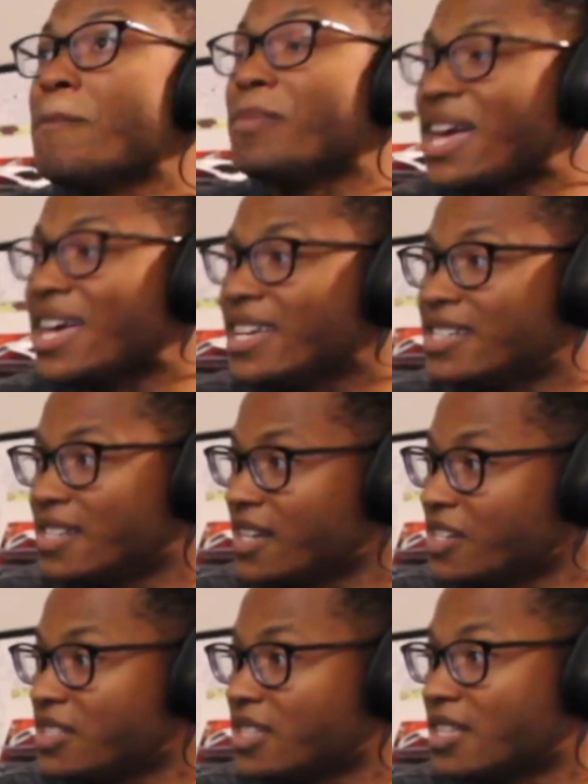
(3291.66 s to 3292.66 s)
Pay
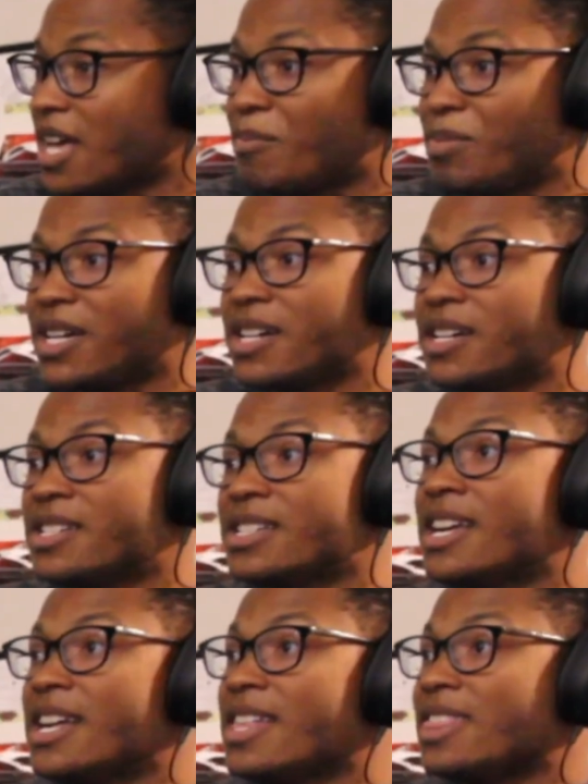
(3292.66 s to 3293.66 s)
attention to that,
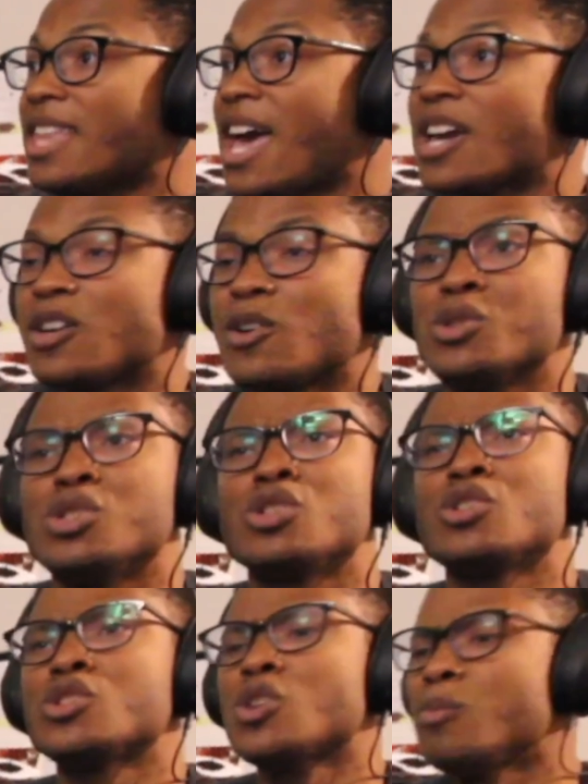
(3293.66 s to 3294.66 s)
because that goes
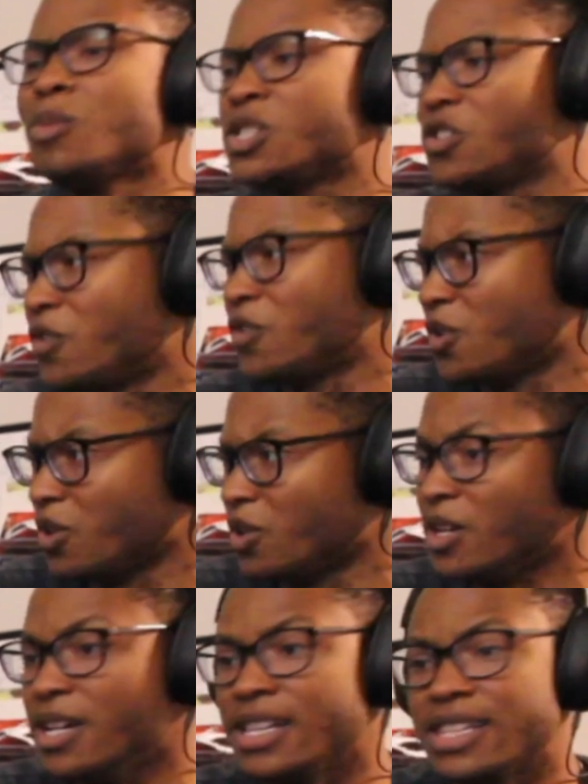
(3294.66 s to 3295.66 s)
so much
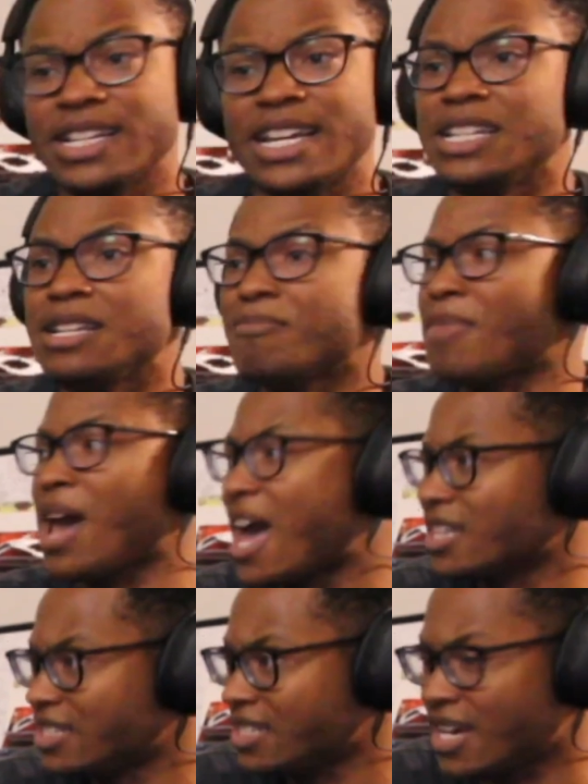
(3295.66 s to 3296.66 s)
further than any
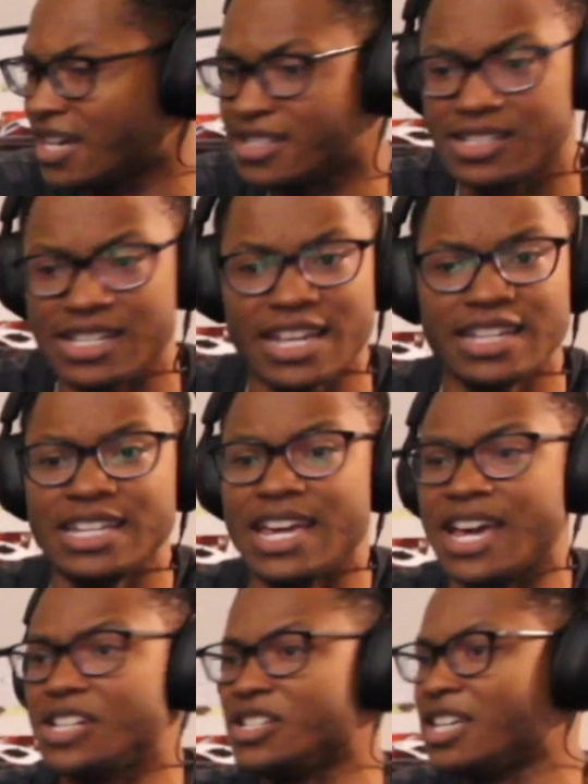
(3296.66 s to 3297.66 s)
math tests, any
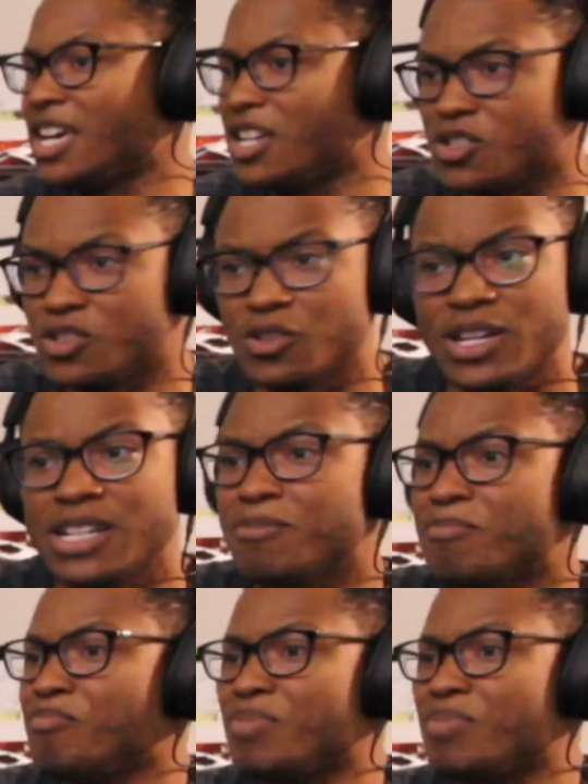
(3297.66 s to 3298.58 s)
educational, any